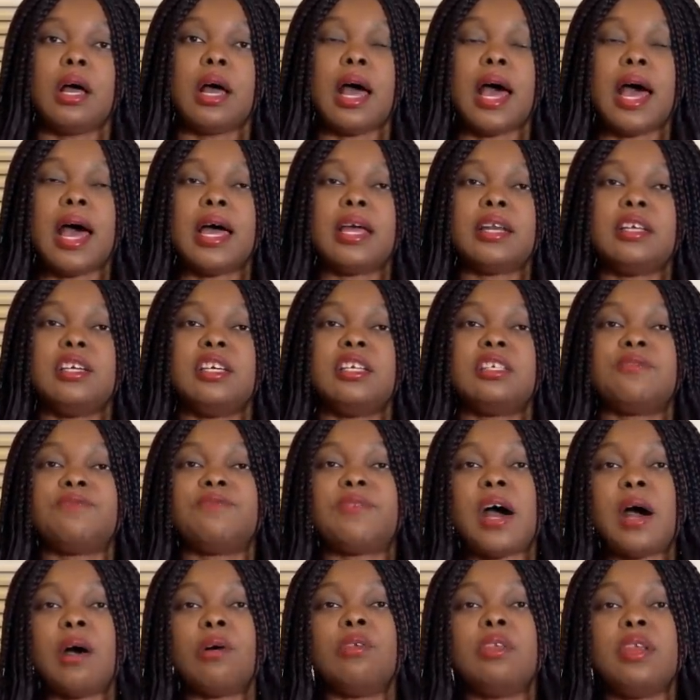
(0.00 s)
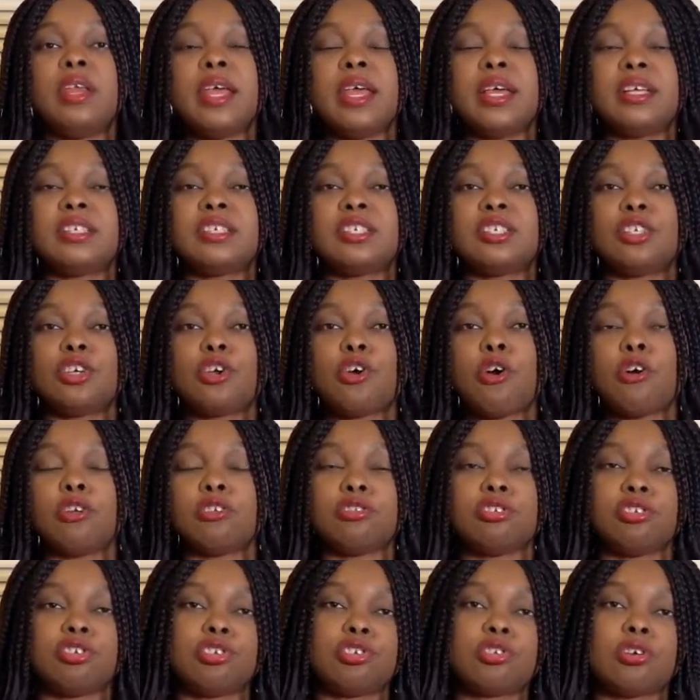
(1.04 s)
and it violates the
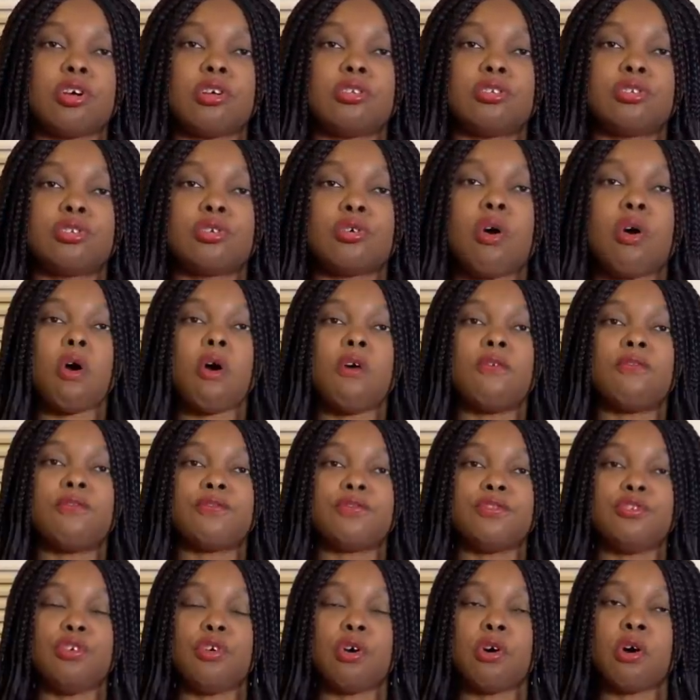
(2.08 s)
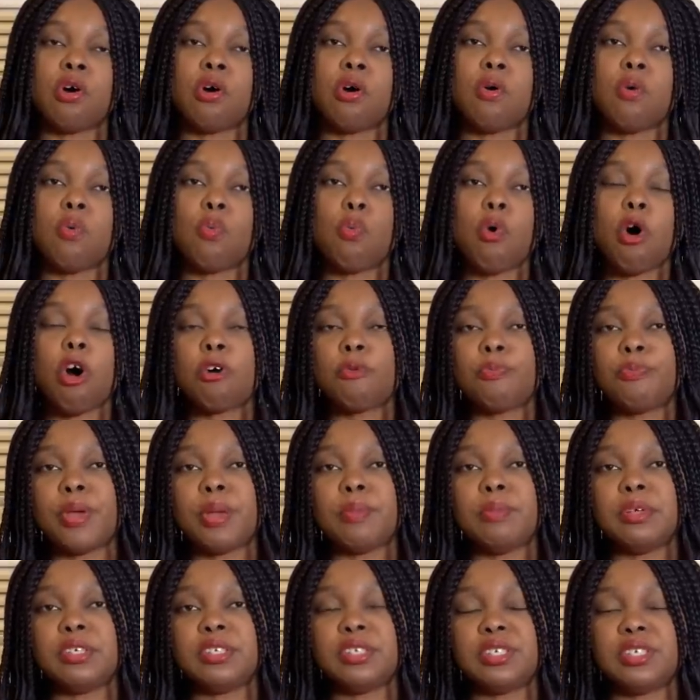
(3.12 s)
conditions of your work
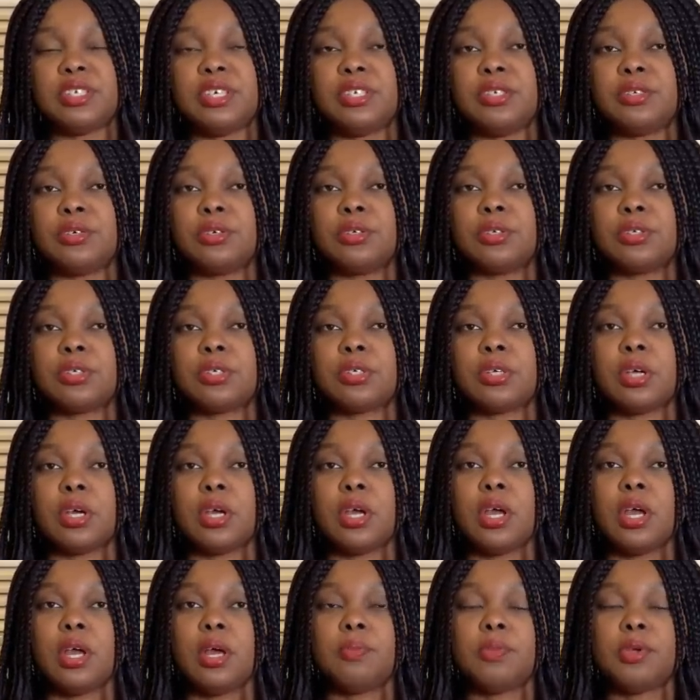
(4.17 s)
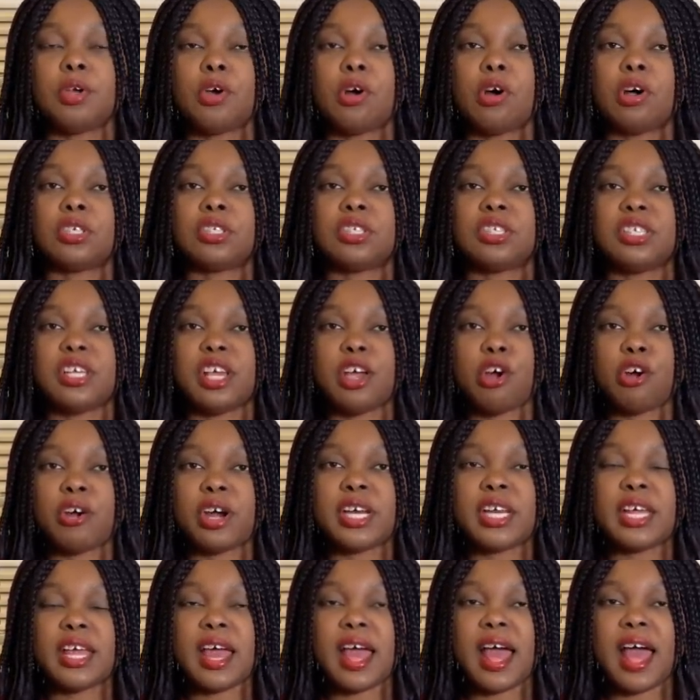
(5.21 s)
permit status, because they
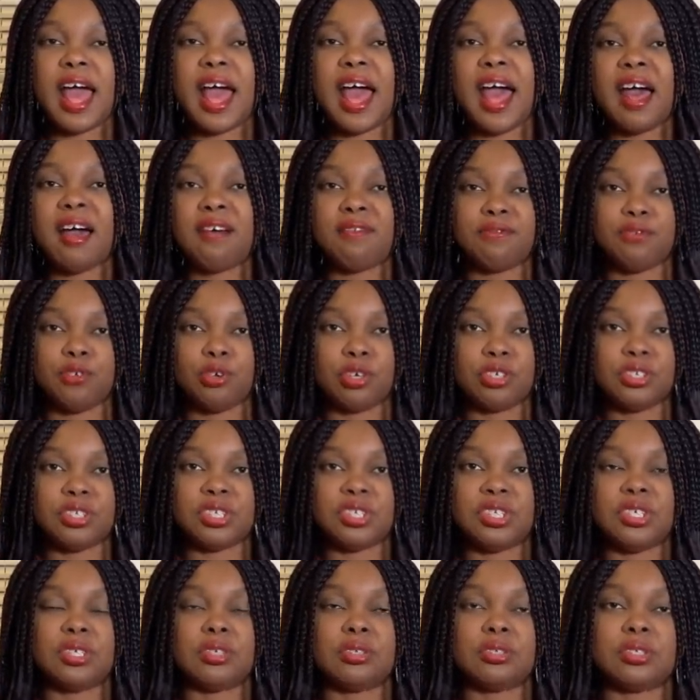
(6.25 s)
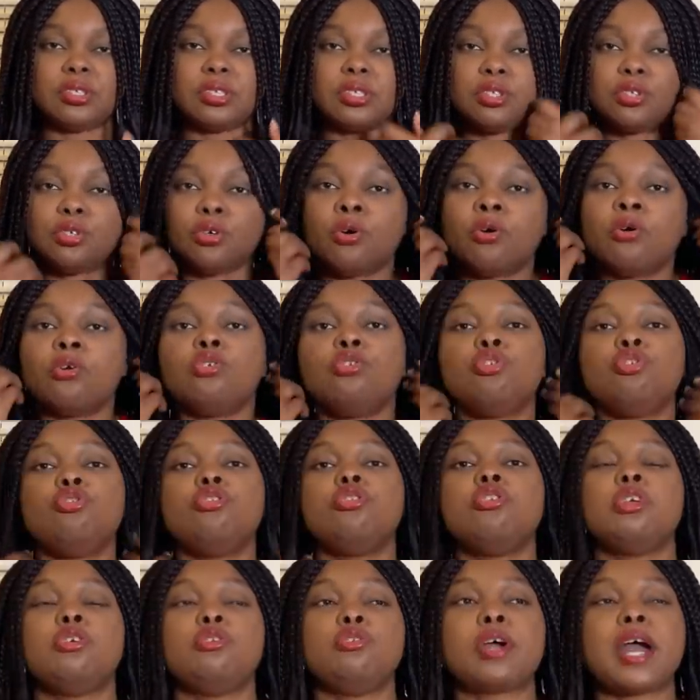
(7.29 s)
already have your details. So
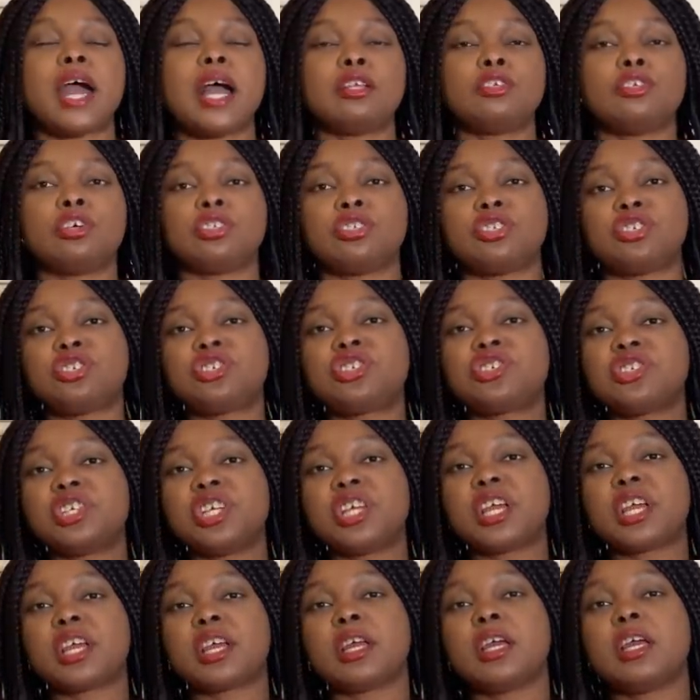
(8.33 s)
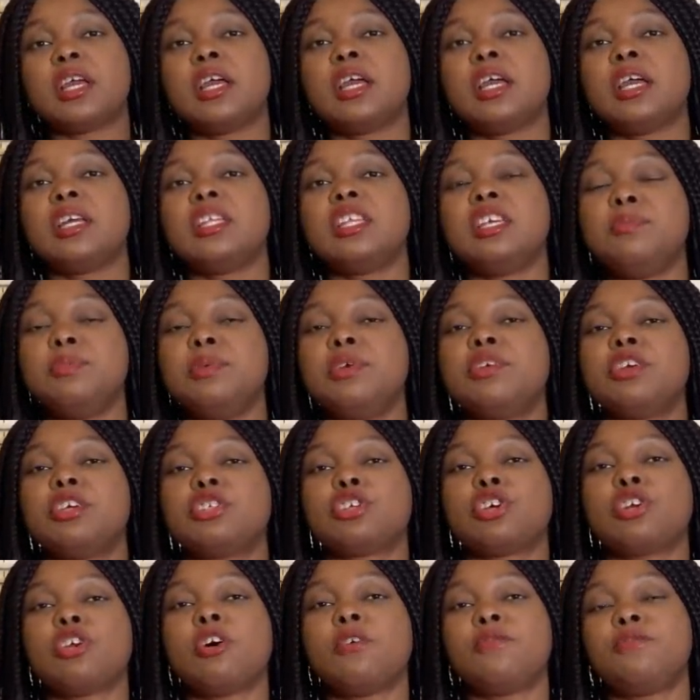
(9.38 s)
you can't just trick the
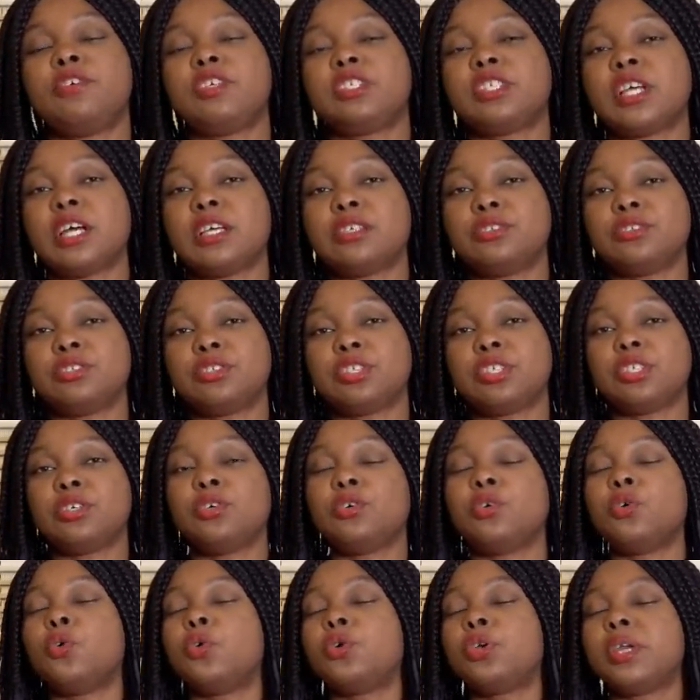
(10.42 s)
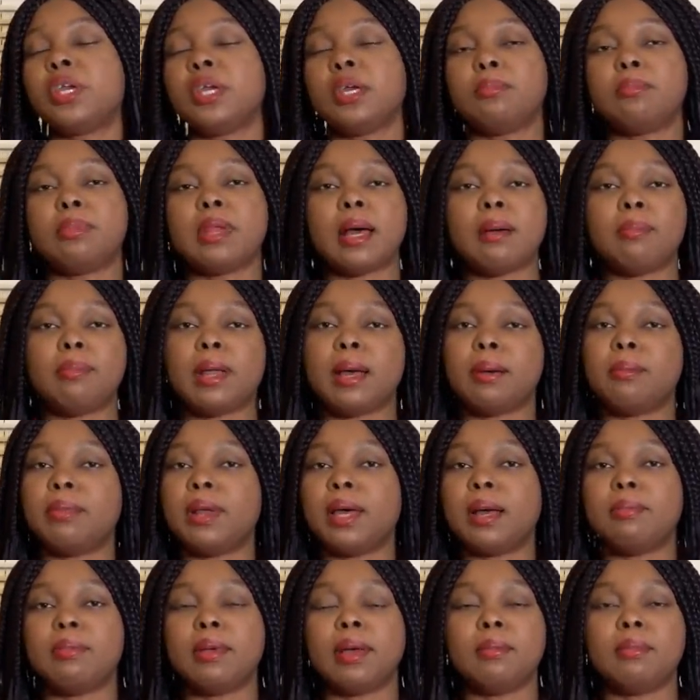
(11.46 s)
immigration officer to say, okay, blah blah
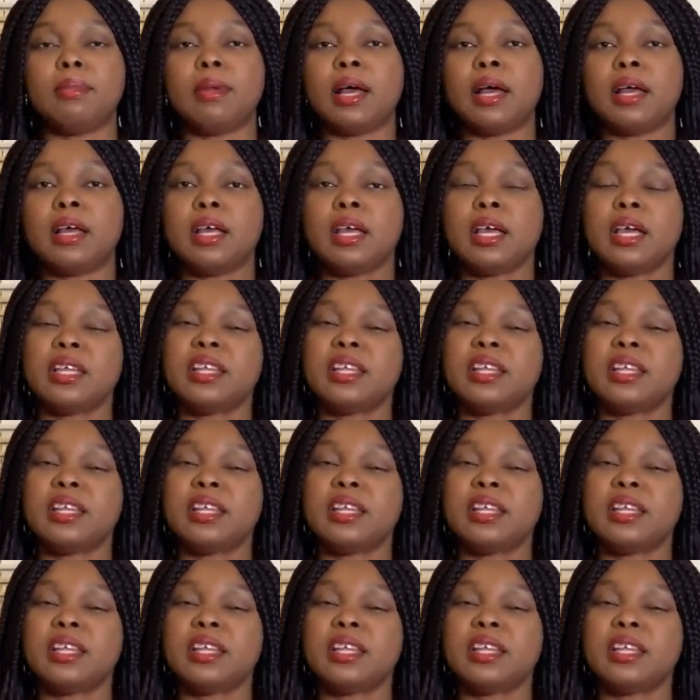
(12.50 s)
blah blah blah.